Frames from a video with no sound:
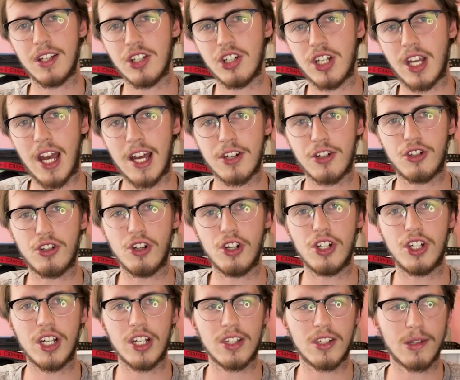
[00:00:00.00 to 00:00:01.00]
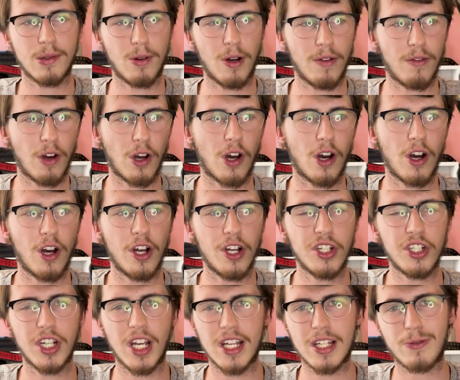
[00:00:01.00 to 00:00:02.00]
She has jiu-jitsu of her own.
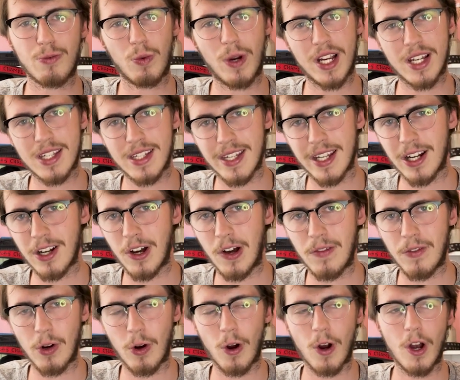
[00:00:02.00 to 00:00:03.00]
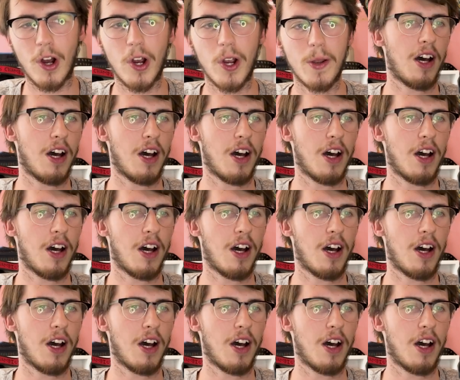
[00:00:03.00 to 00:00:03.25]
She has wrestling of her own.